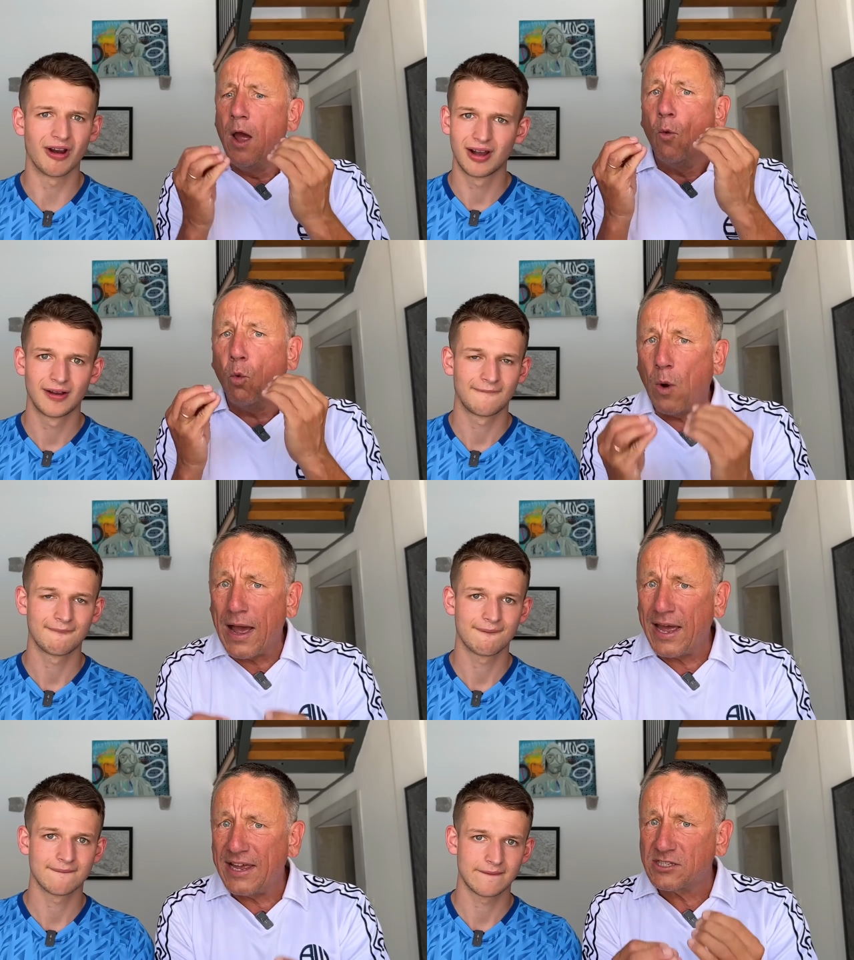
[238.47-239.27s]

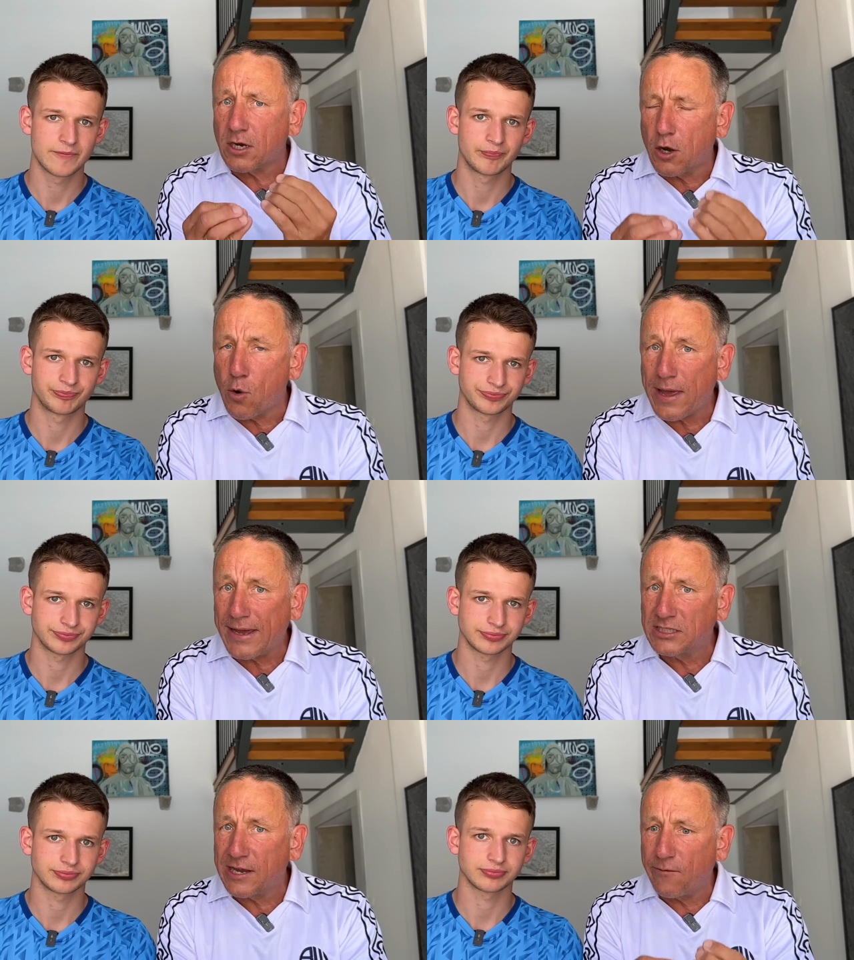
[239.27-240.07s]
Speaker 1: where is the
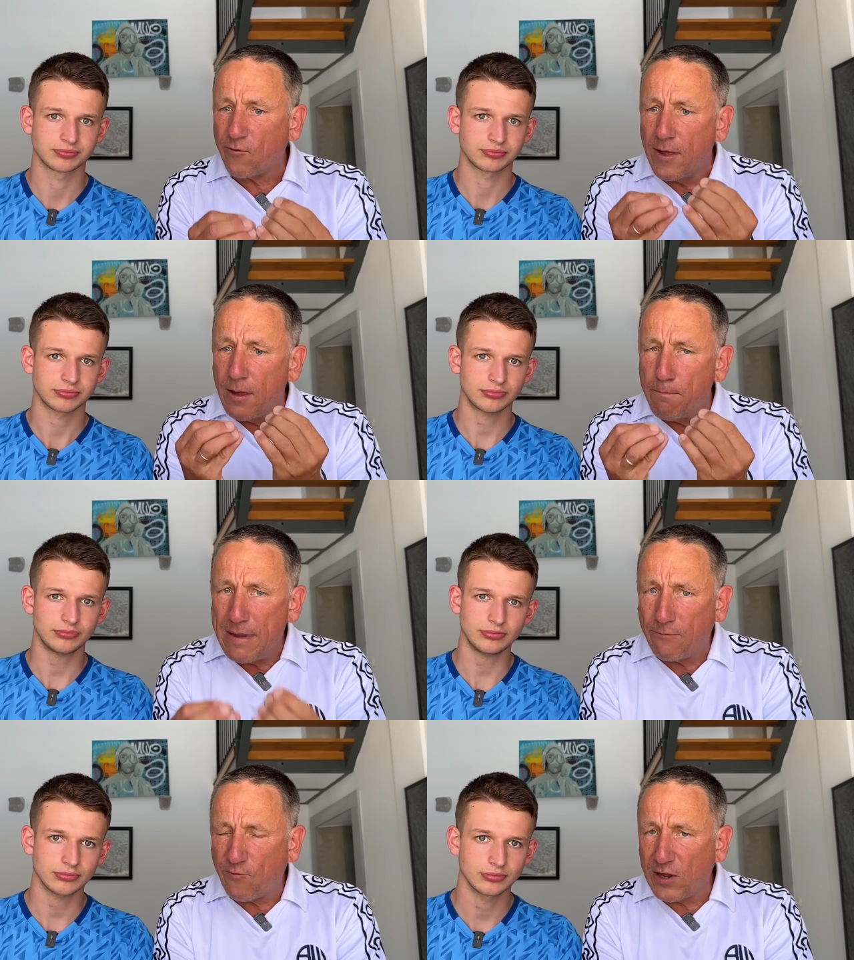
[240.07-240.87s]
creative
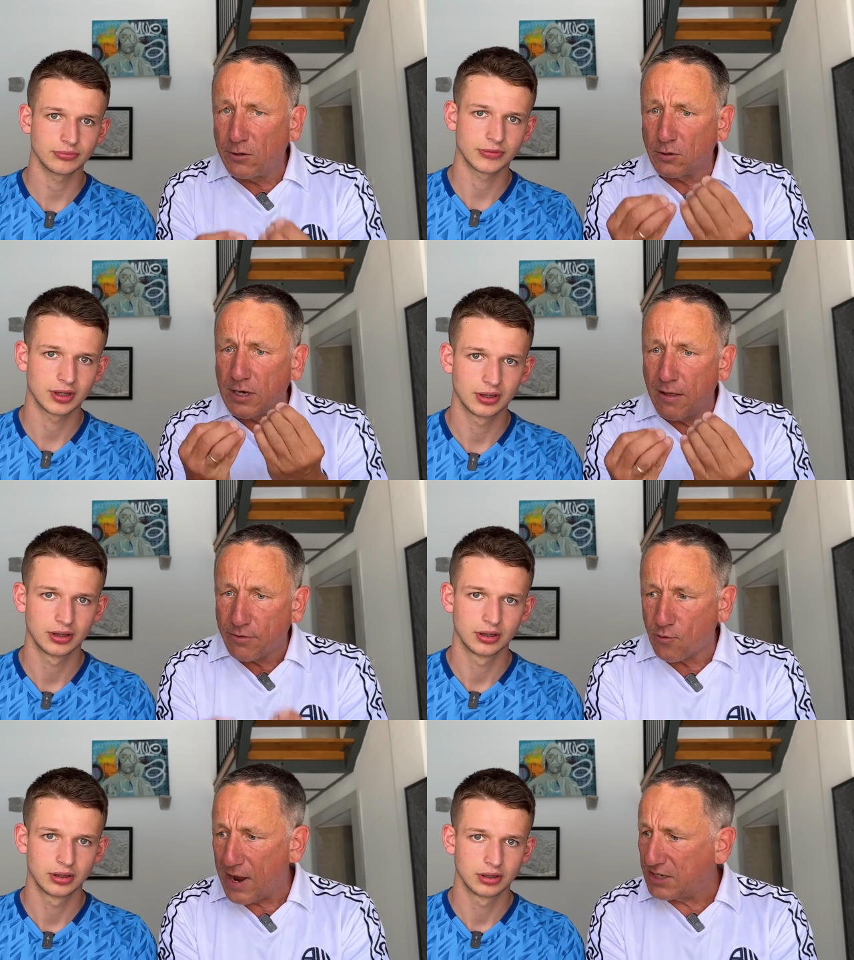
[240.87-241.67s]
midfield
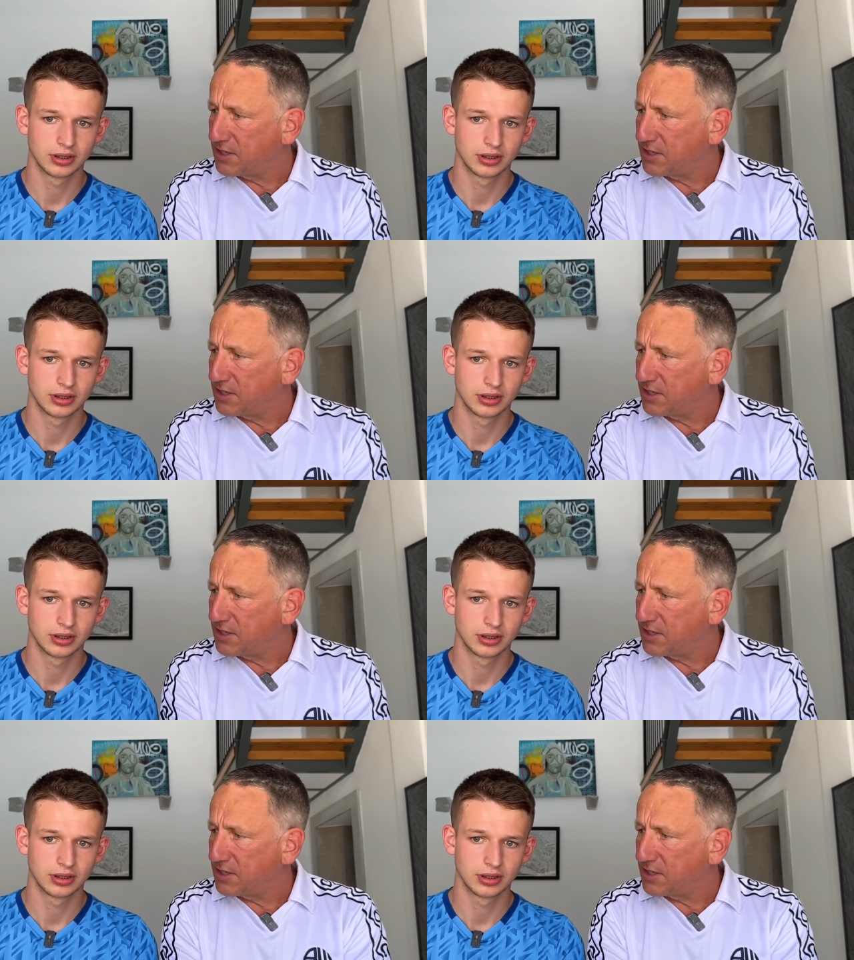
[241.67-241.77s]
threat?